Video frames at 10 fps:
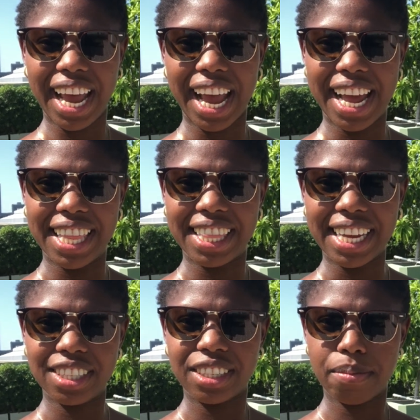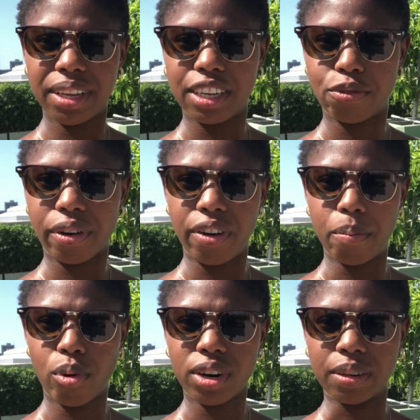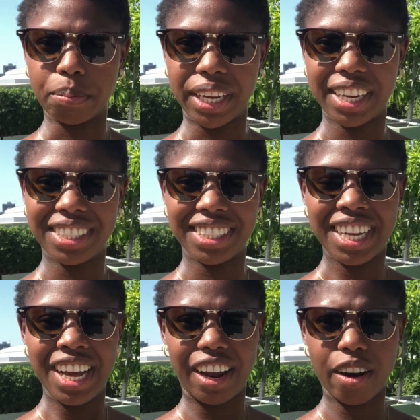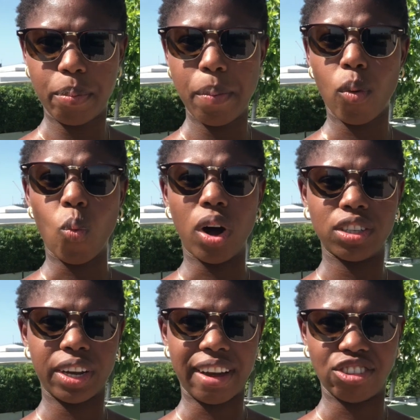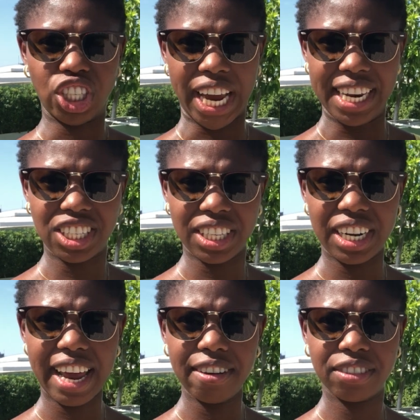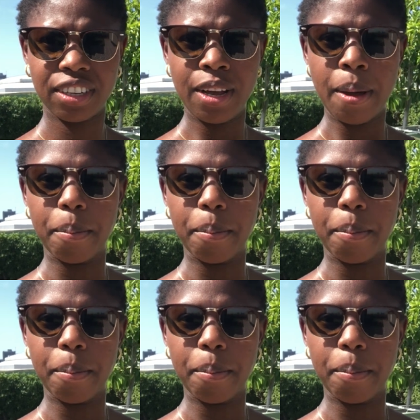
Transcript: And that's something that's very important, because a lot of people want to have change in their lives,